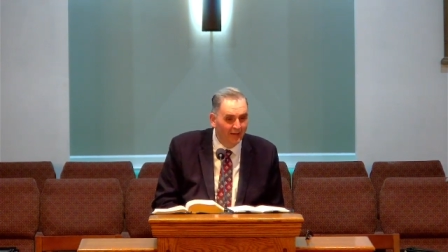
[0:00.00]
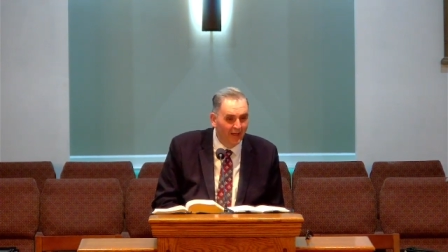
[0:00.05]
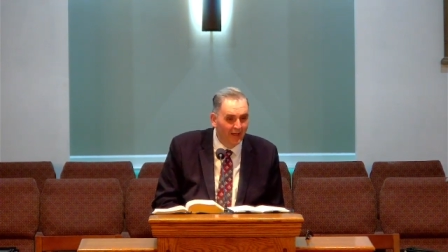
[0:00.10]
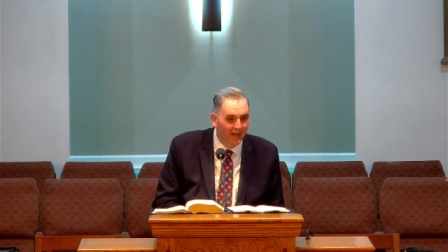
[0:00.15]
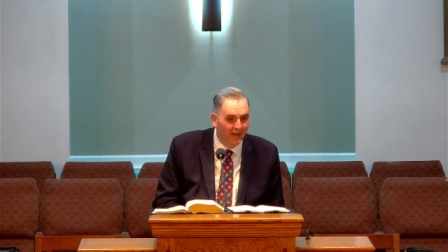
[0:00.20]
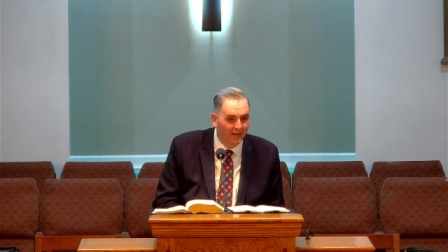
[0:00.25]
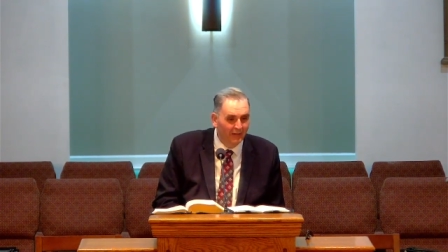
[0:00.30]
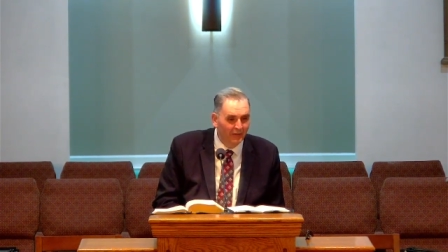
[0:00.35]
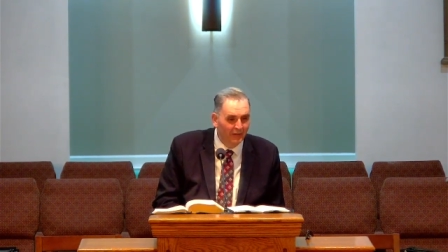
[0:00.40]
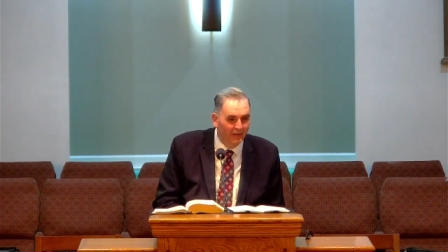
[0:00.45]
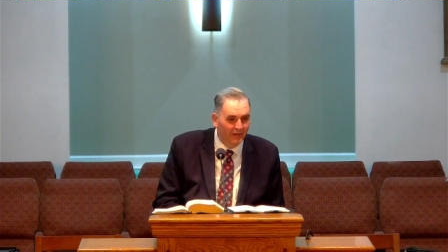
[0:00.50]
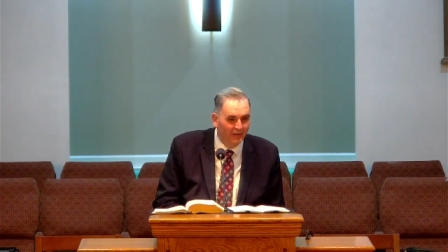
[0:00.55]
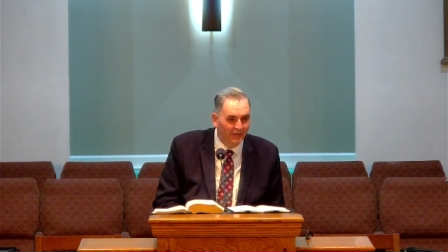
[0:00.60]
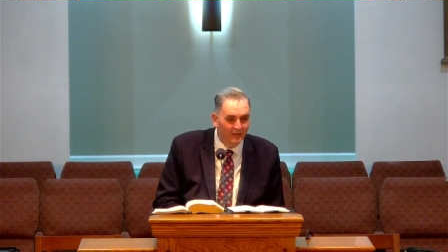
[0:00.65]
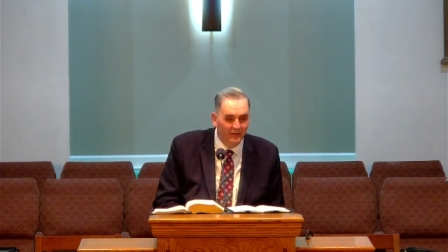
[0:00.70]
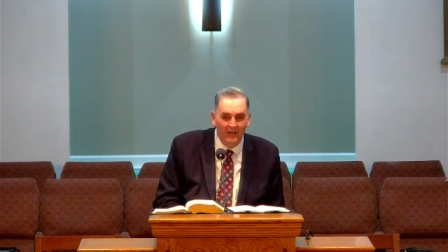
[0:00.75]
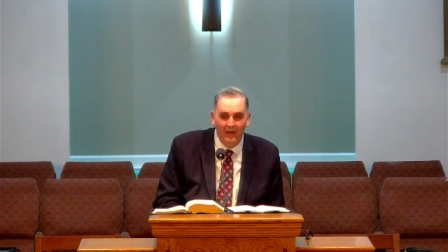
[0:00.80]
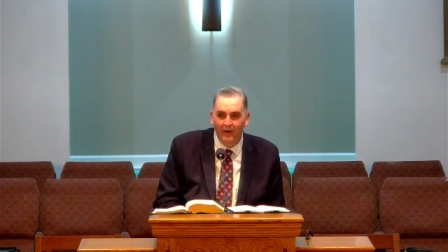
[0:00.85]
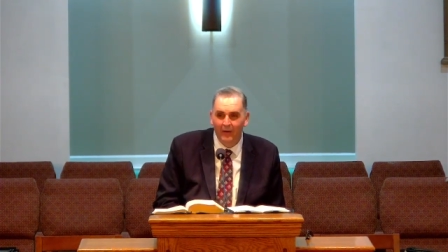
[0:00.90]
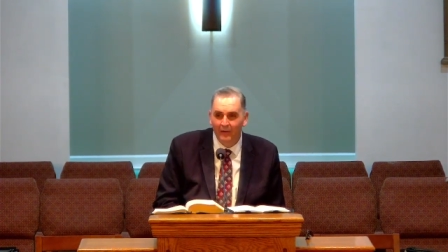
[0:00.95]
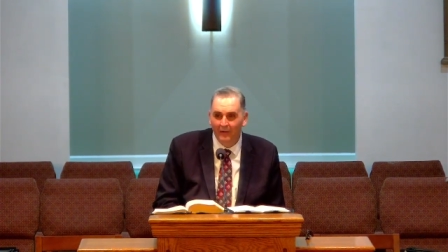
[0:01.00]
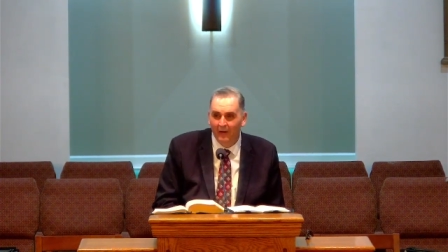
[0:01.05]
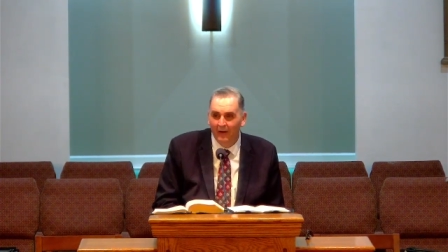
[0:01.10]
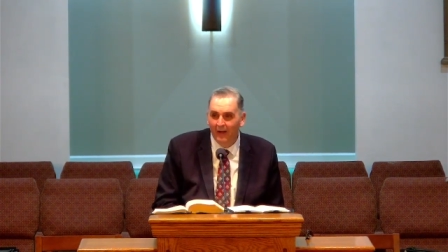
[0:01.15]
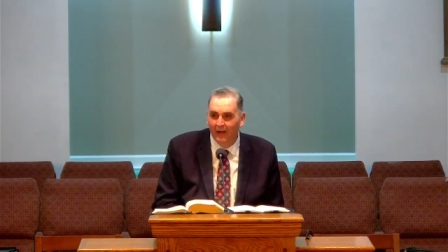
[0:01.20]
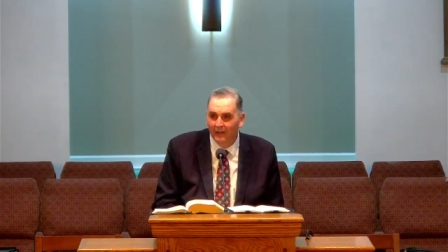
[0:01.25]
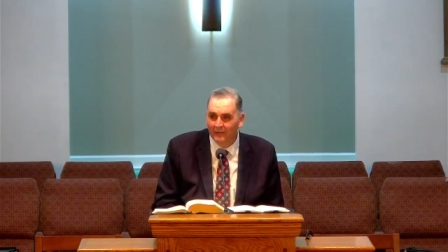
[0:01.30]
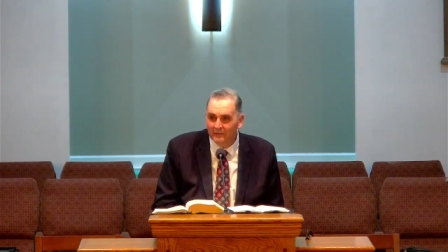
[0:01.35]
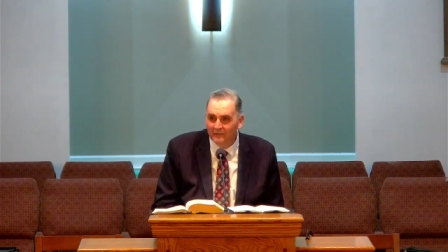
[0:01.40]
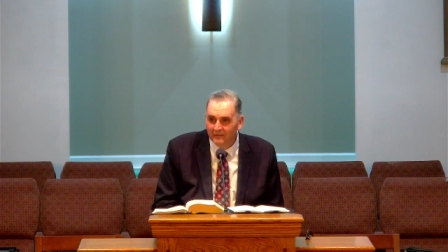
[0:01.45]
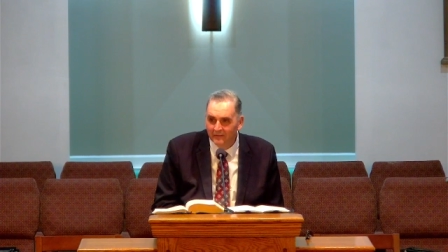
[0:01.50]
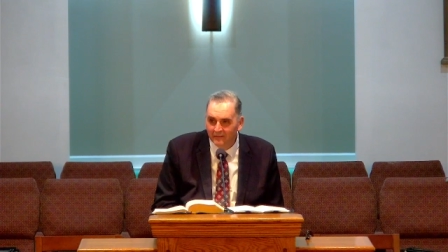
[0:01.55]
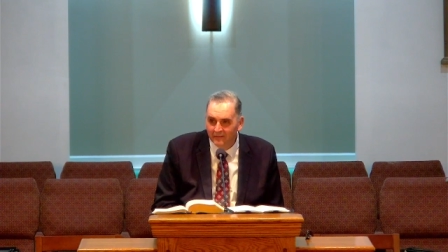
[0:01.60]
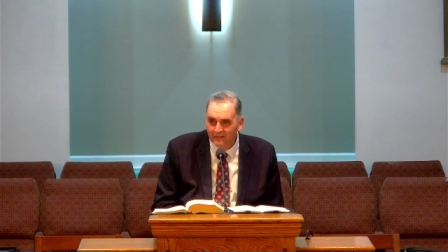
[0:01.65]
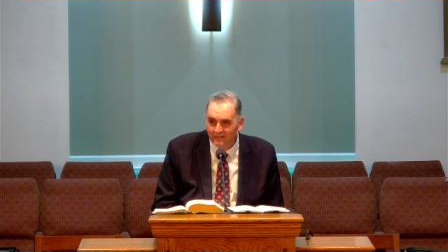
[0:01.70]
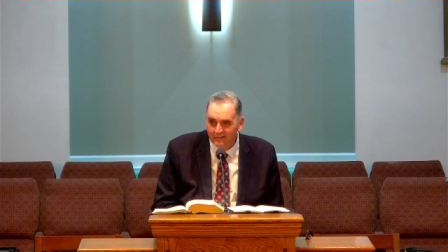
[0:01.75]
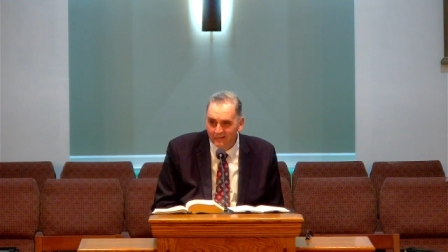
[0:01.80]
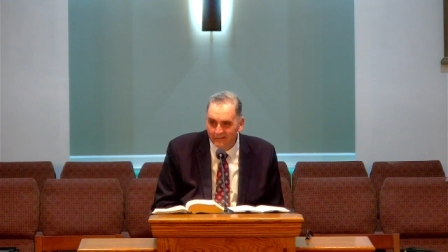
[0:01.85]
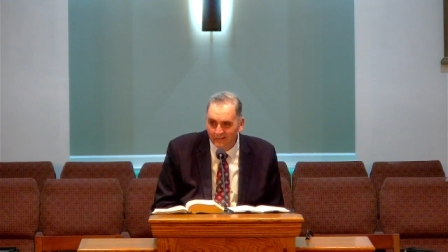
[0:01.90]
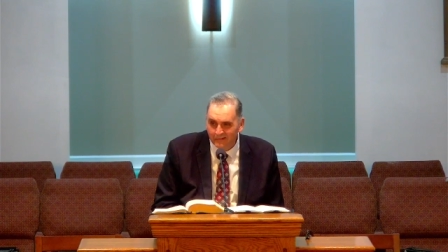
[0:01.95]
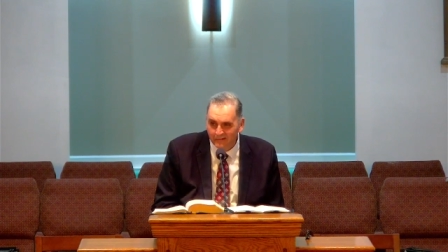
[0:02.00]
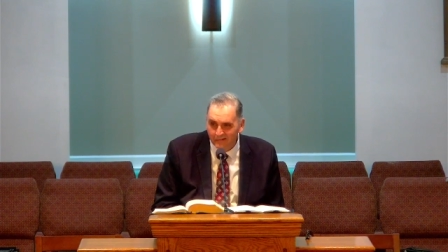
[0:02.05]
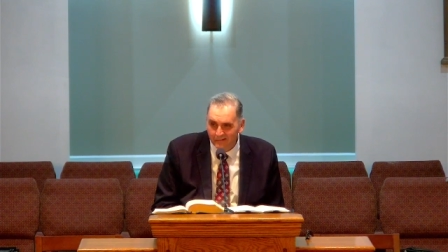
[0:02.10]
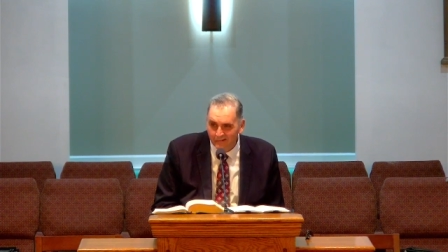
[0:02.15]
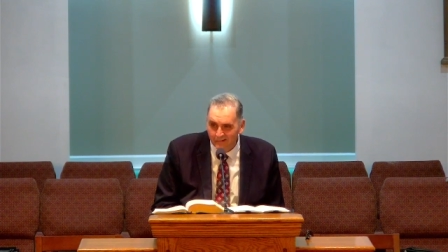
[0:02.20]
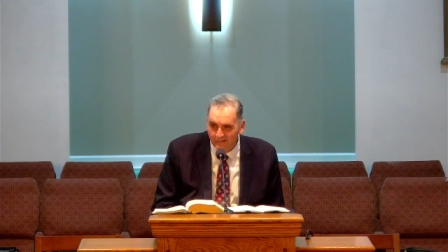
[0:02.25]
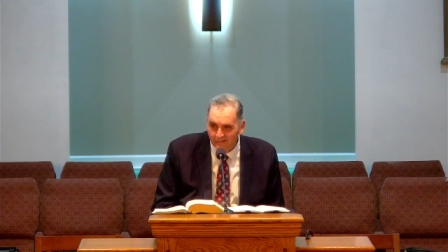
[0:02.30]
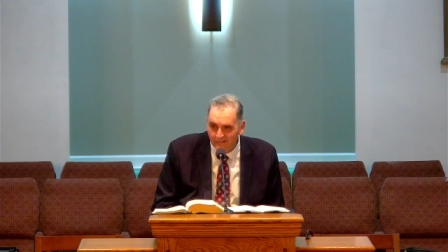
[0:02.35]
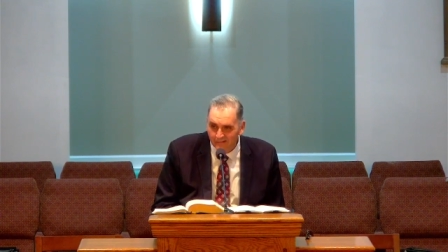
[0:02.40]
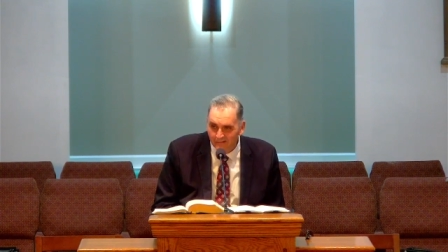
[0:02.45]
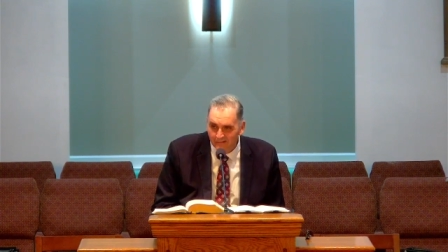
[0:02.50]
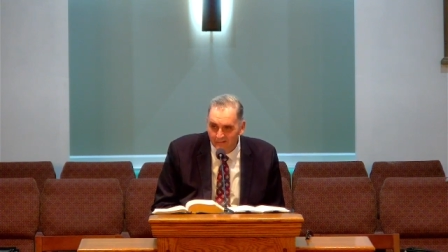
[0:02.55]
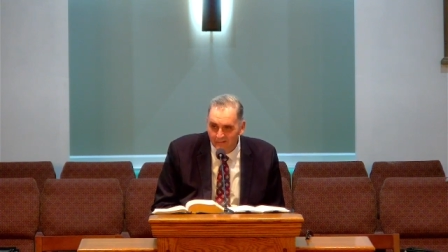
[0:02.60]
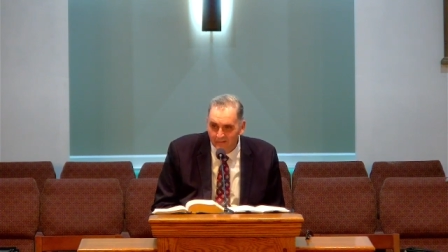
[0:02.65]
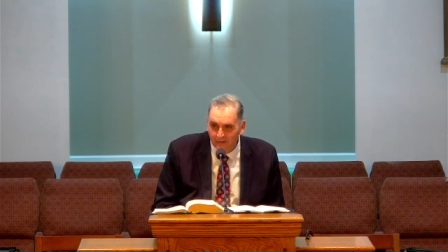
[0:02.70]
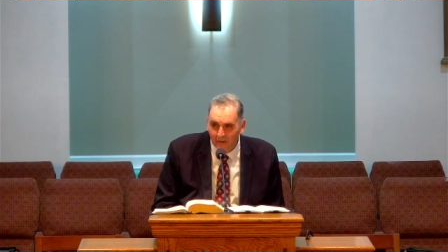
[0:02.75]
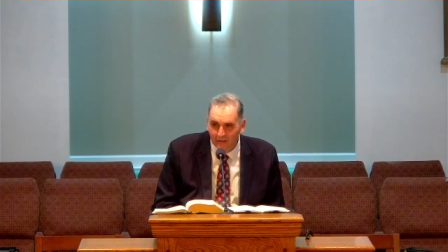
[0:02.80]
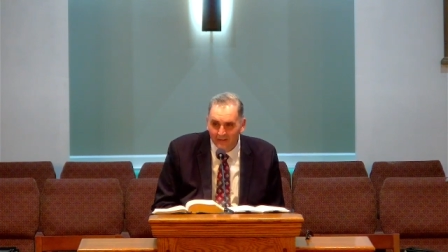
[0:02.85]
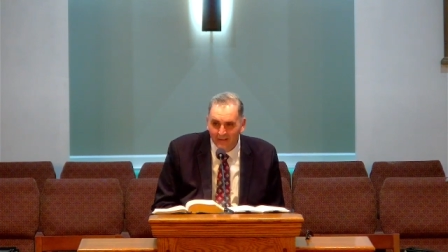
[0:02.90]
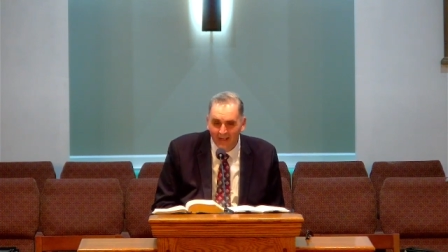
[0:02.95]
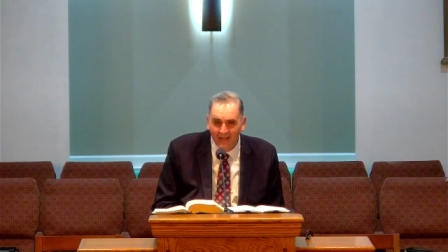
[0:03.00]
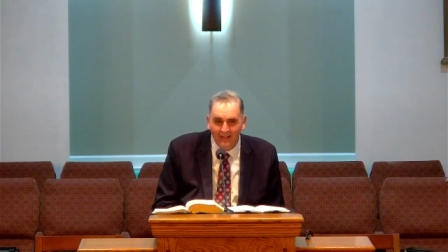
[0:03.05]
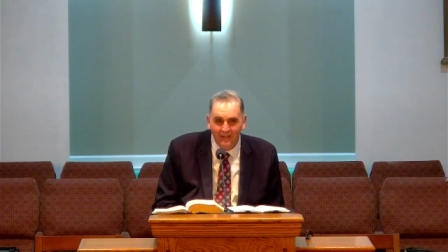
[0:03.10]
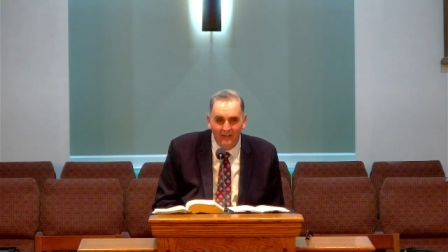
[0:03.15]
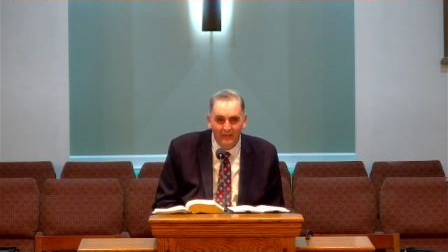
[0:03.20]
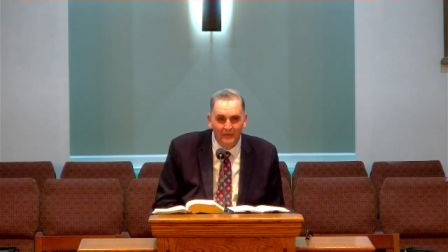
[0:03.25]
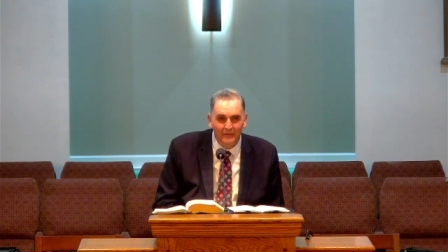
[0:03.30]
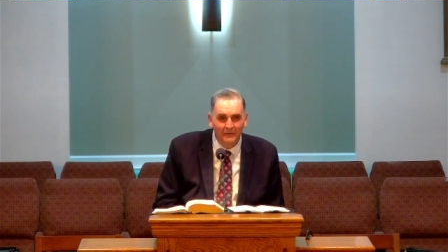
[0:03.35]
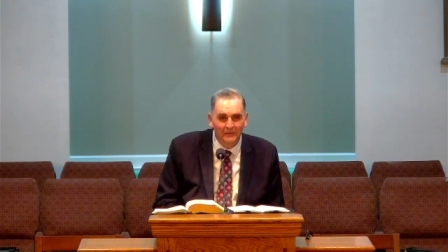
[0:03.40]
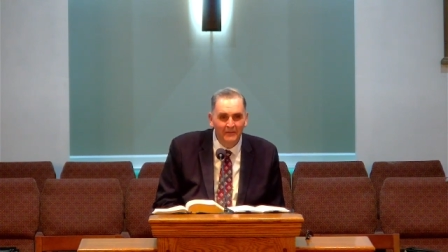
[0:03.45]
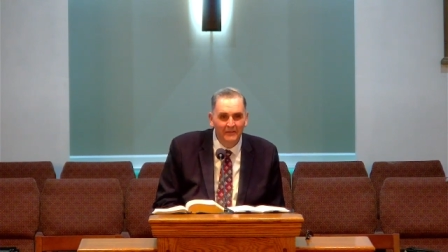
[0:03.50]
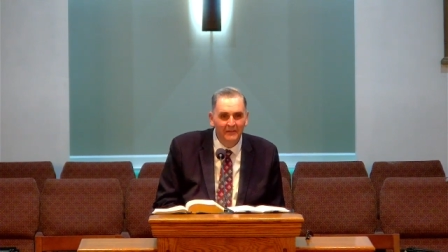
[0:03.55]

and uh, sauerkraut. no, thank you.